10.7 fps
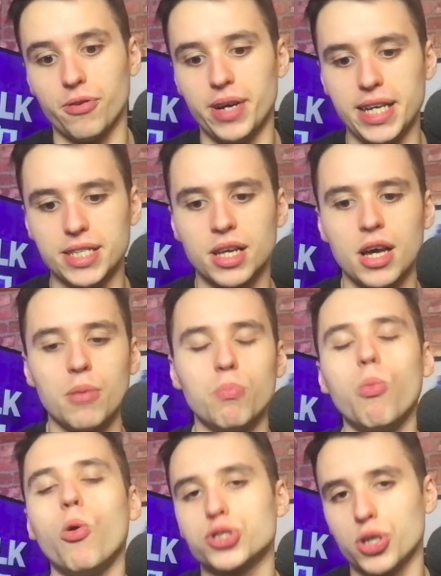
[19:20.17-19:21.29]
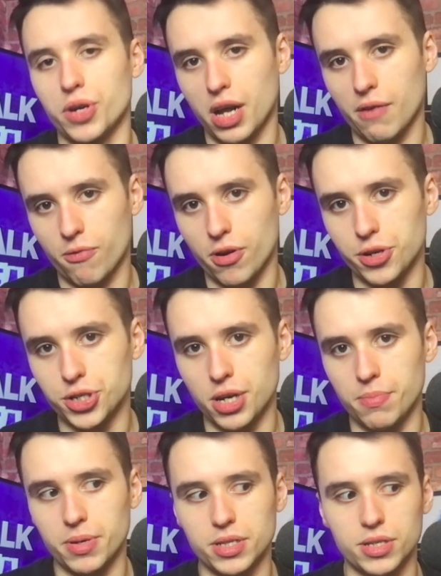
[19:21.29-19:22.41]
at least more so than other
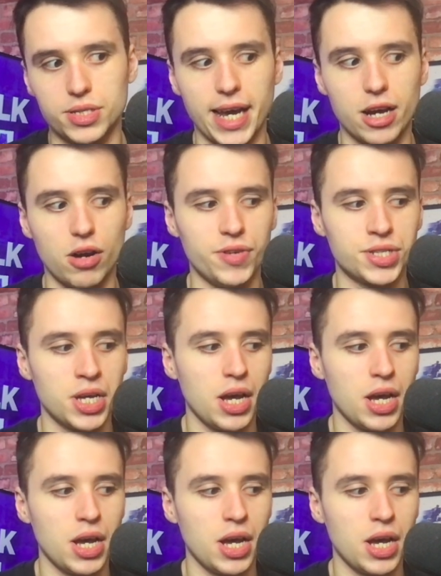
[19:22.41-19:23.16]
ownership and takeovers,